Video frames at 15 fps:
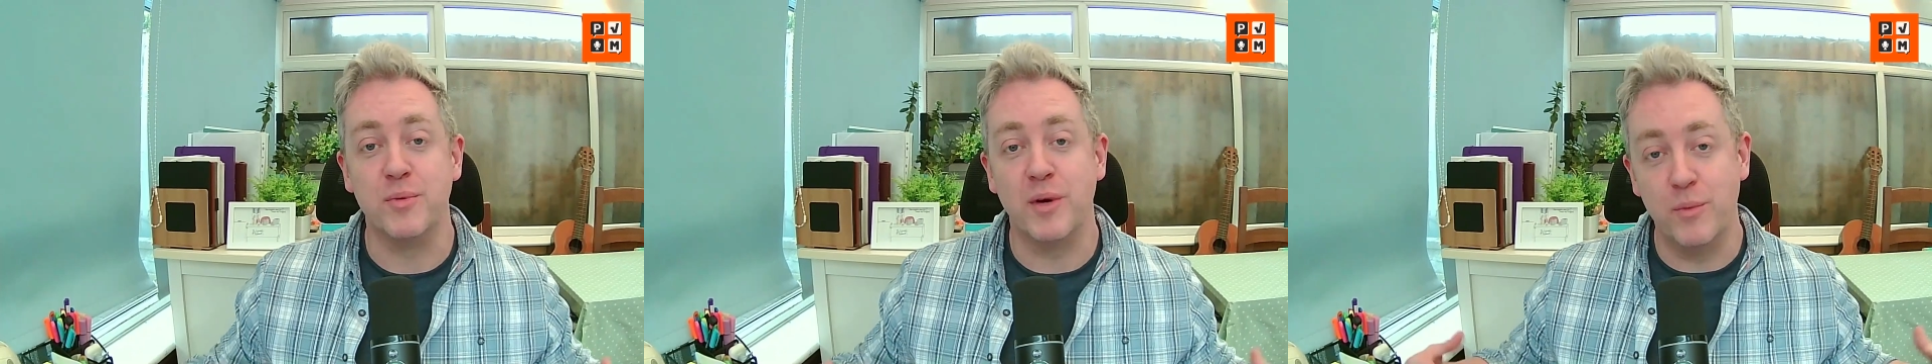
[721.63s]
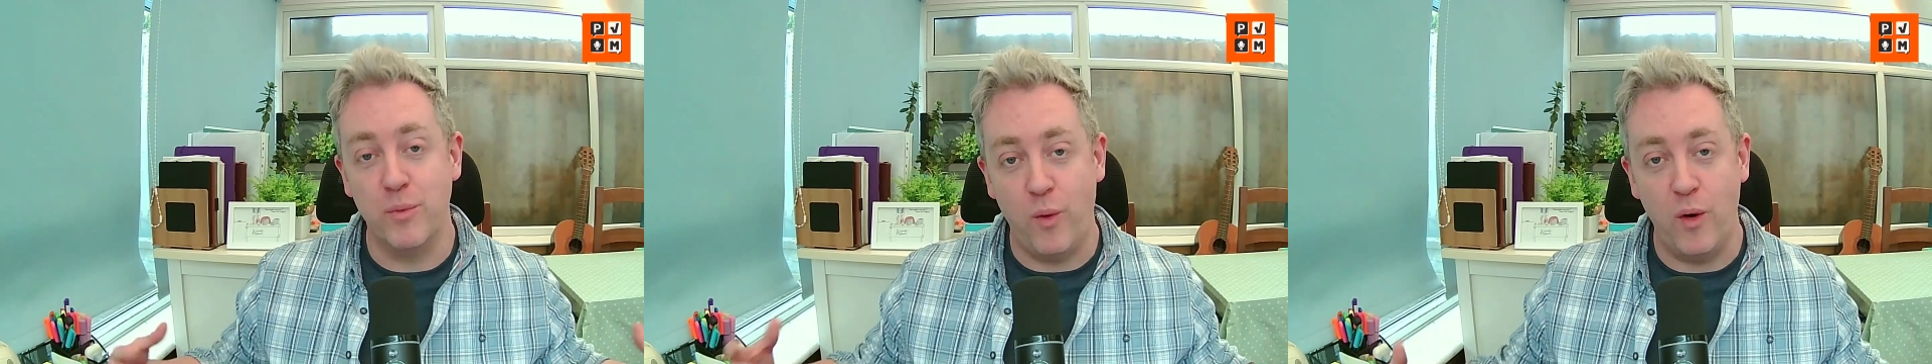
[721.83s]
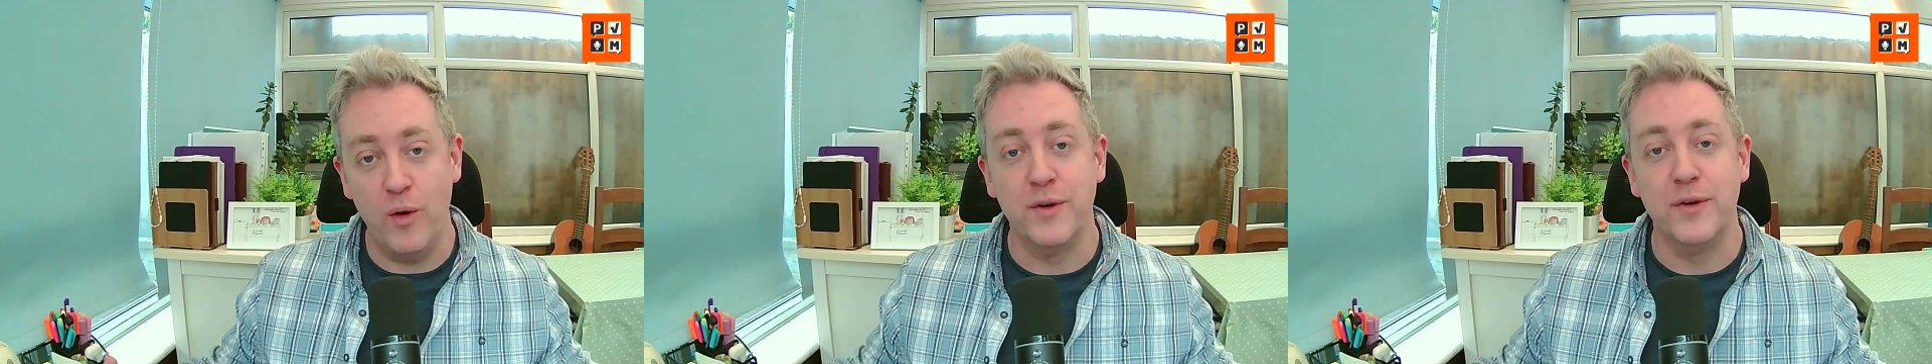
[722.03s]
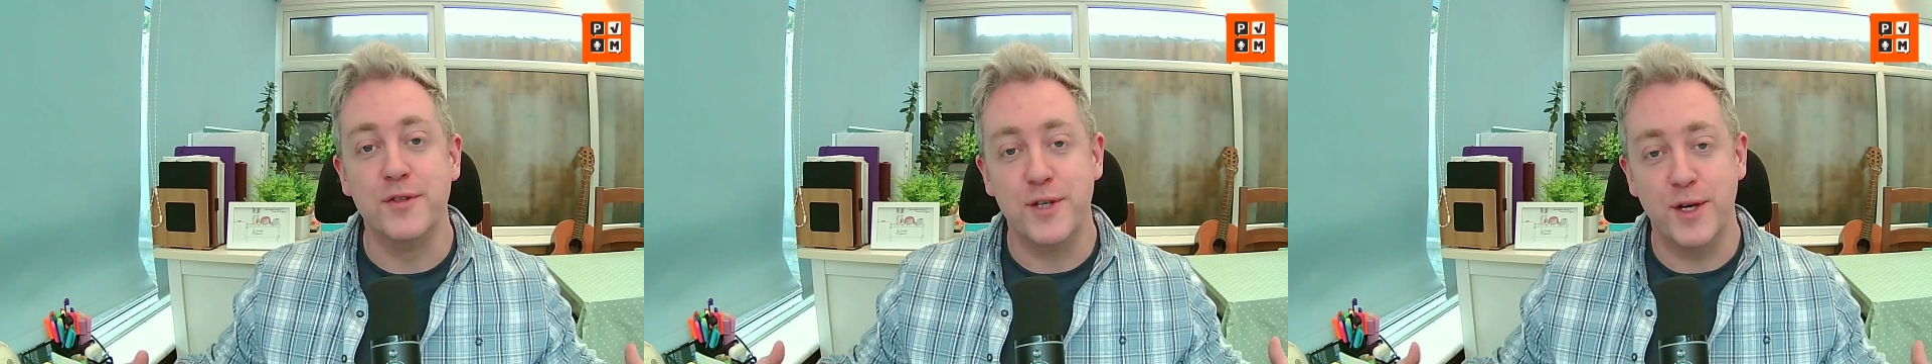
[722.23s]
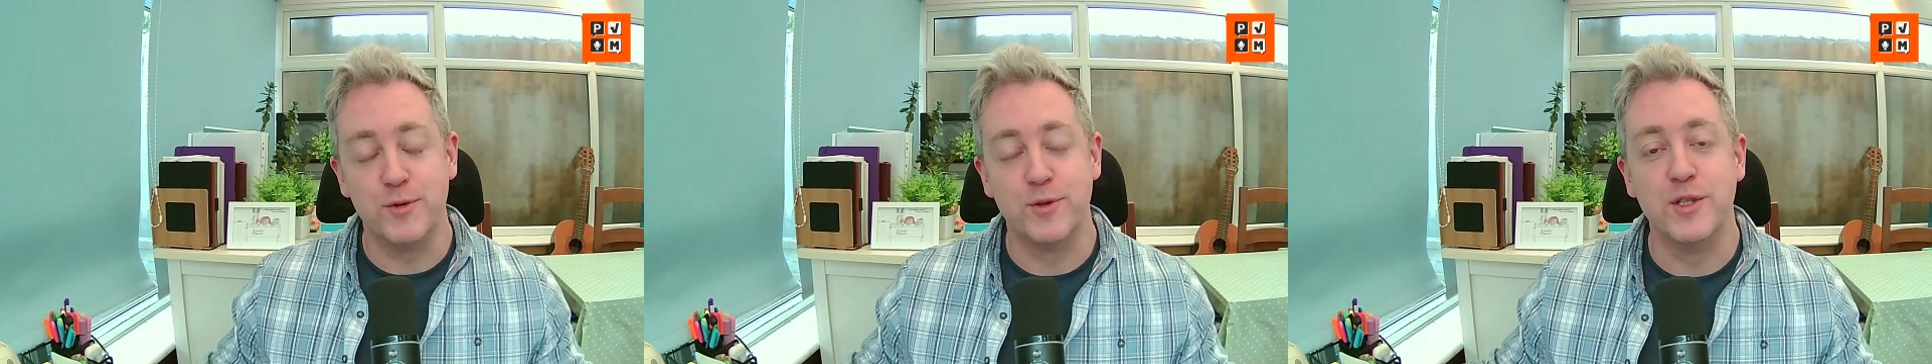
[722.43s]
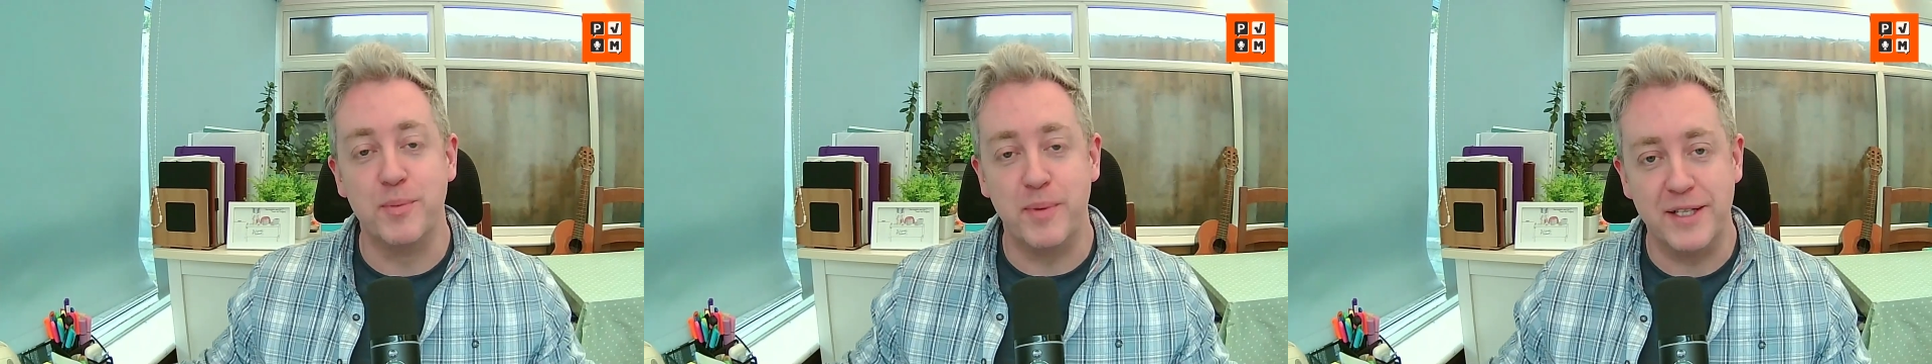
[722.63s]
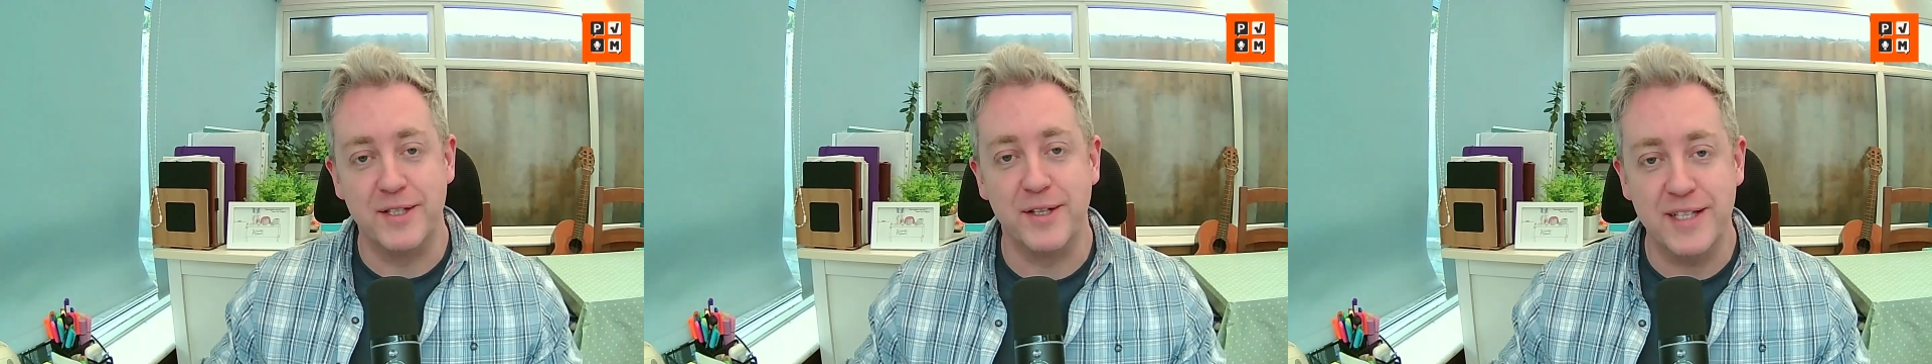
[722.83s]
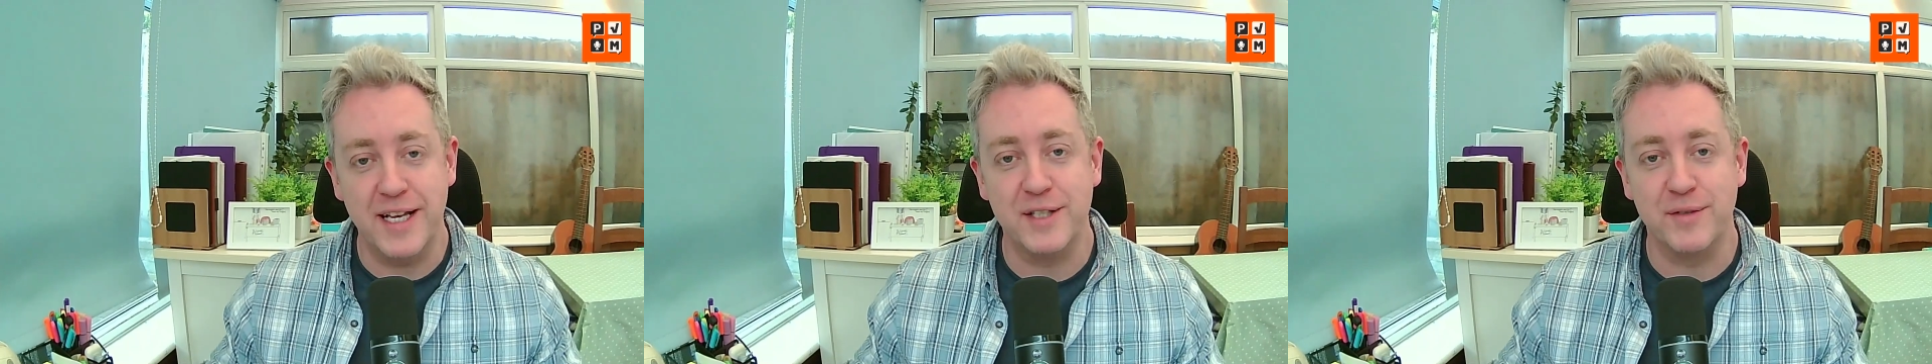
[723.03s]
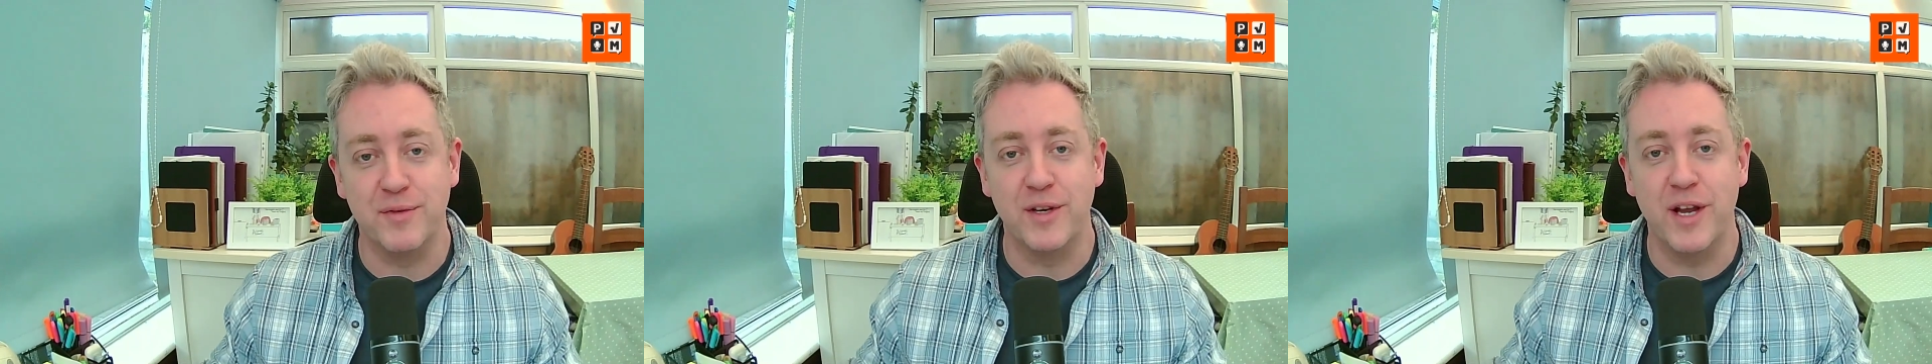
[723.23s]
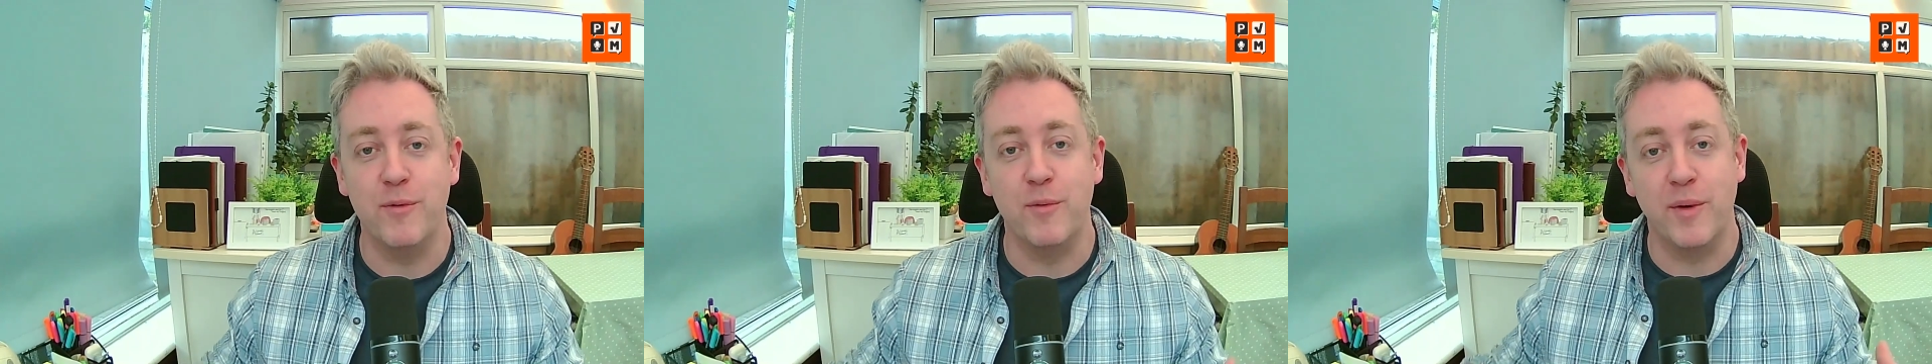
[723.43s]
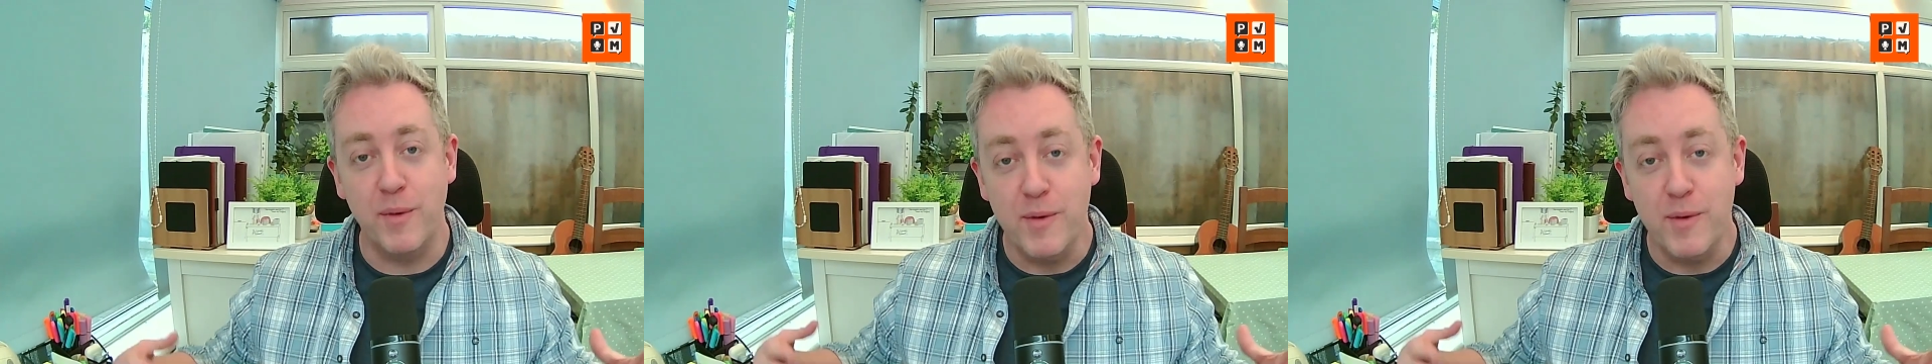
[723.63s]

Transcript: We want children to be successful, don't we?